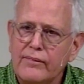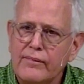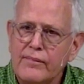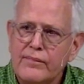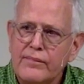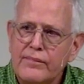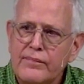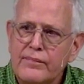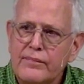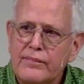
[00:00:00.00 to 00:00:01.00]

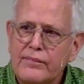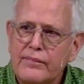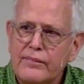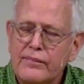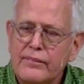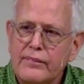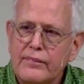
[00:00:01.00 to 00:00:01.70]
(silence)